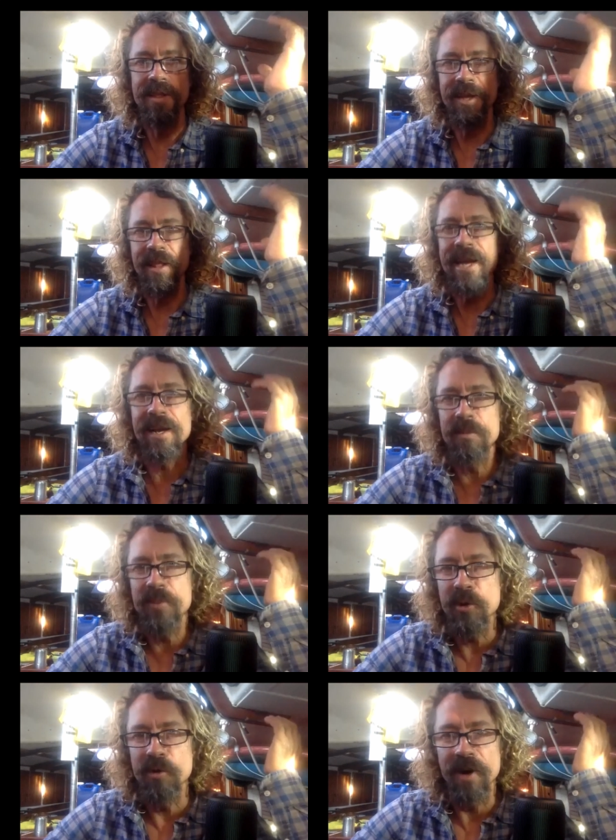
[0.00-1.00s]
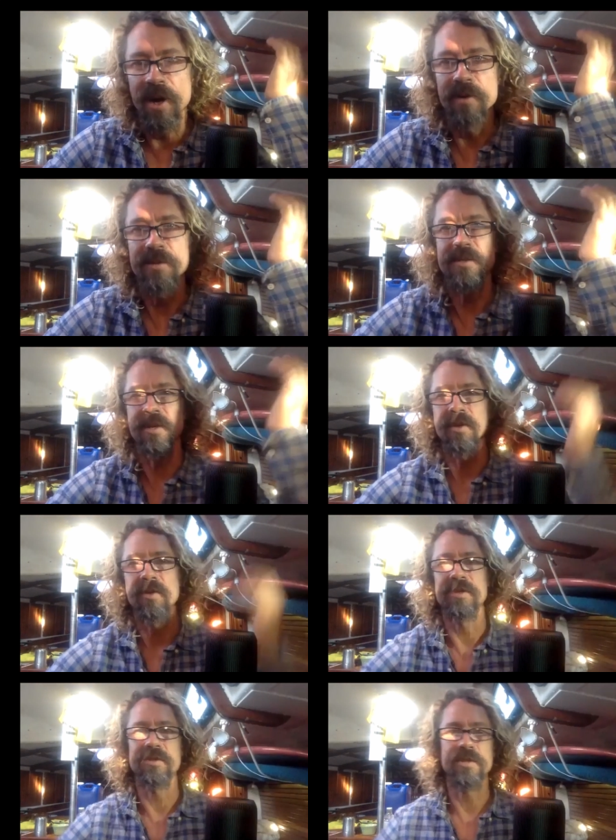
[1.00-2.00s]
like like a computer virus. You know,
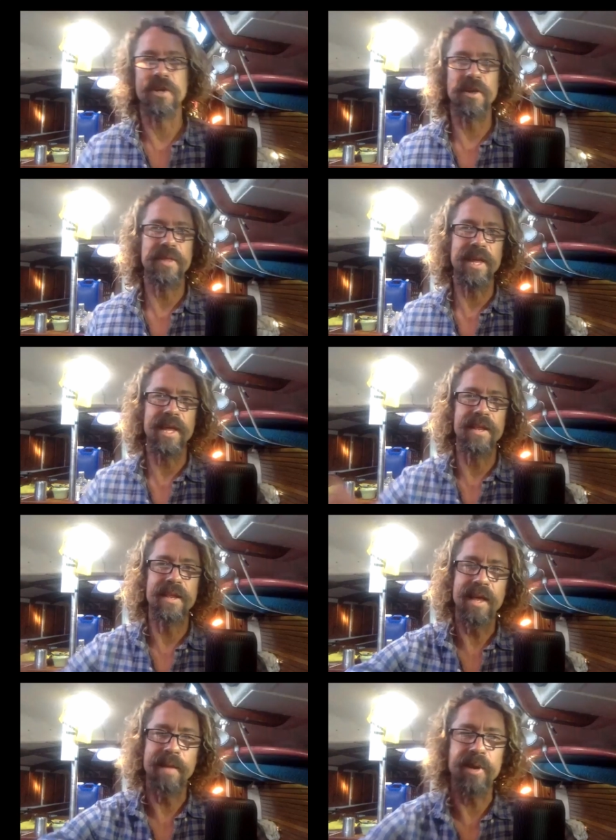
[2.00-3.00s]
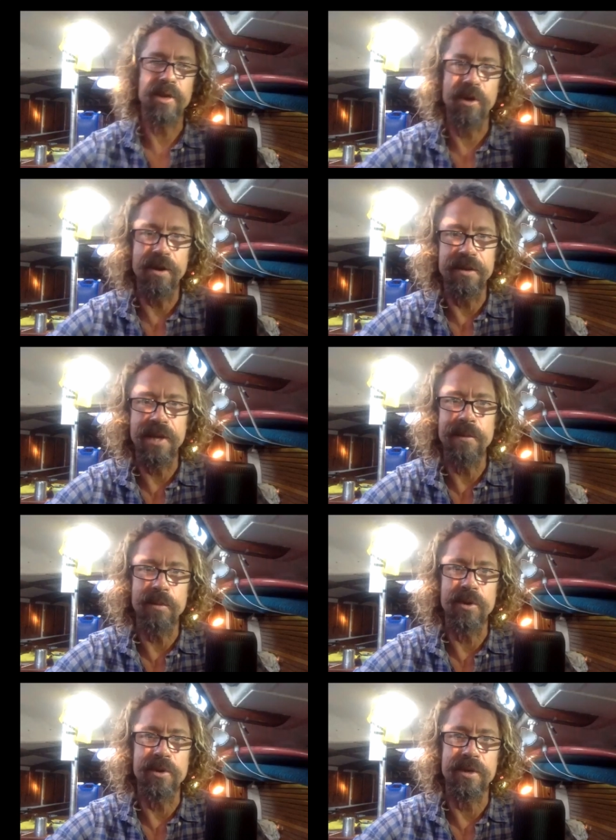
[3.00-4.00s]
let's yeah. just call it that. I'm going to call it a
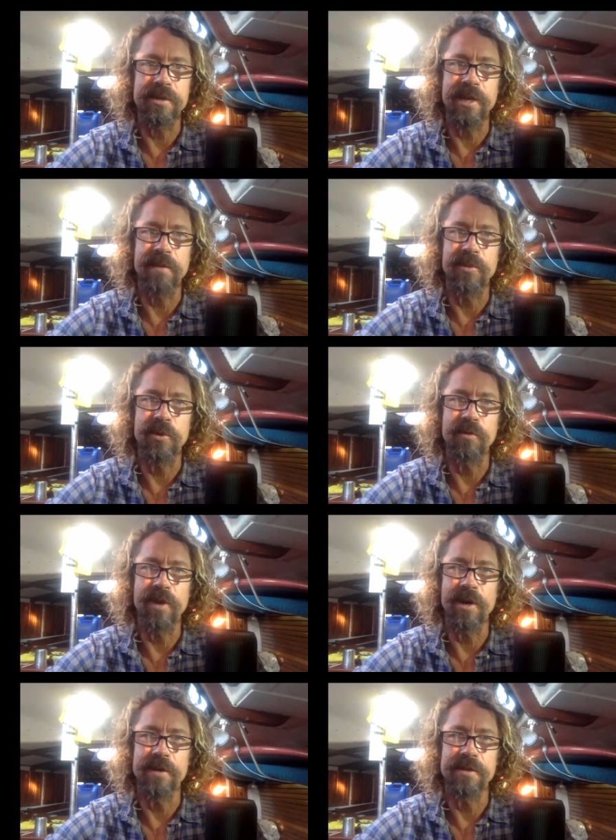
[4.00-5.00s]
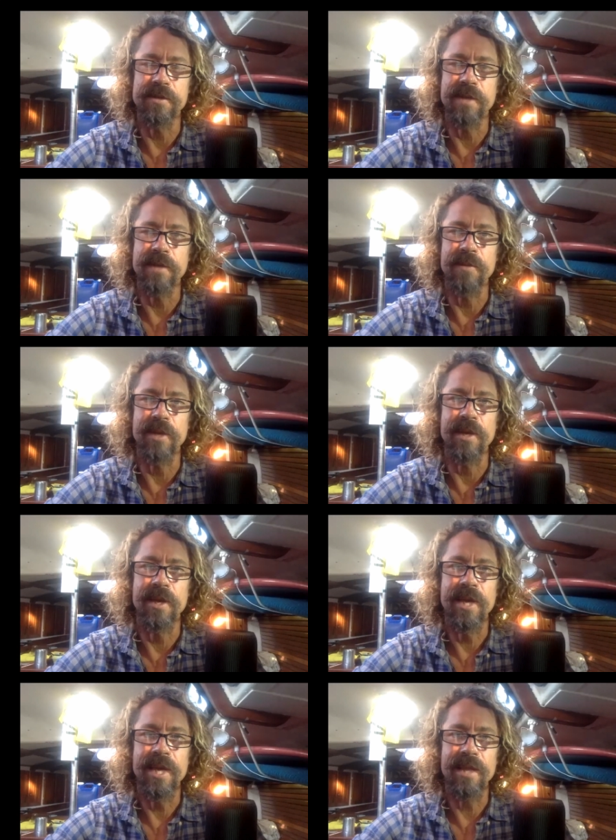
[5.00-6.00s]
demon, but you can say computer virus. It's the same mm-hmm. thing.
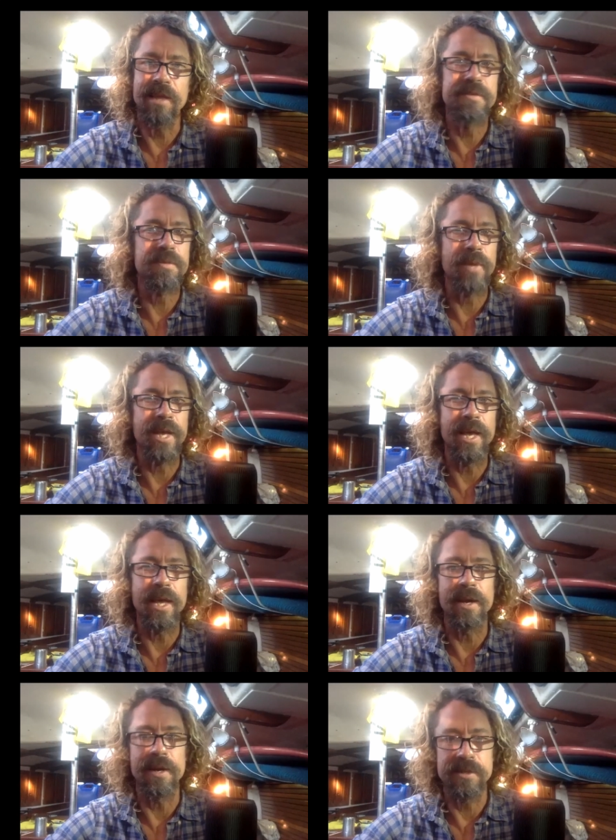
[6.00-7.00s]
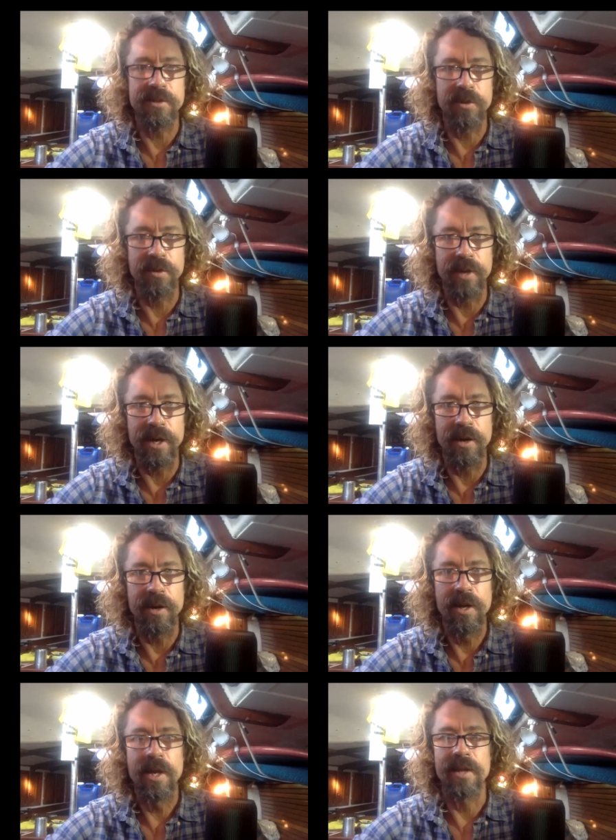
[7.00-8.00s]
It lives in my head, and it's still there,
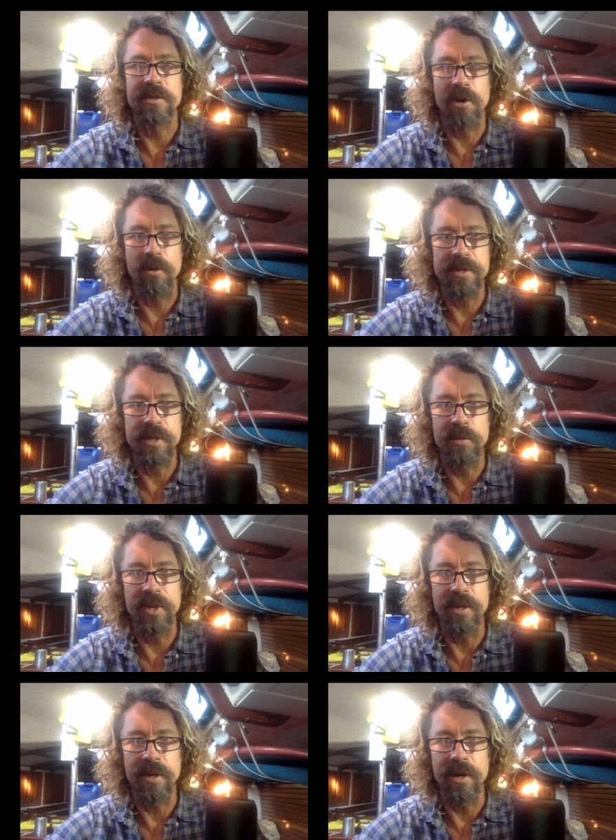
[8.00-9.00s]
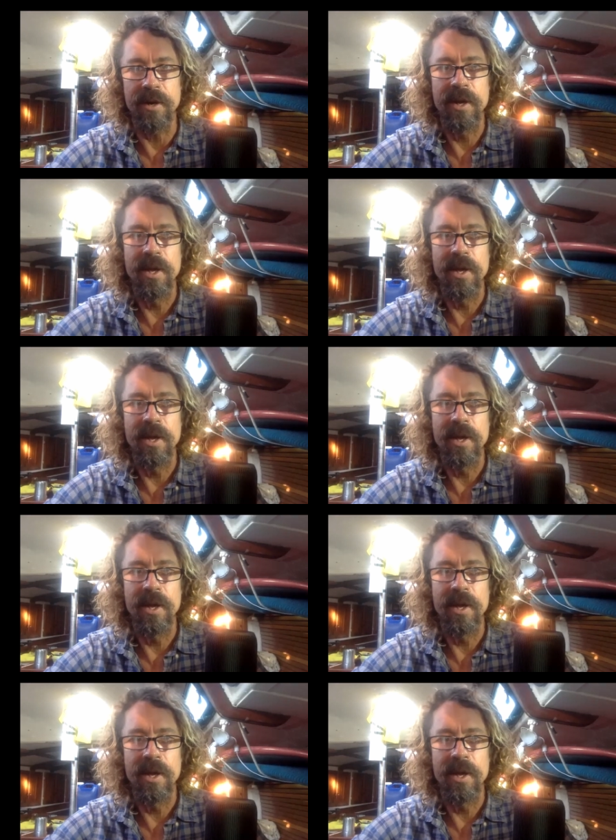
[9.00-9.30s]
and it's always going to be there.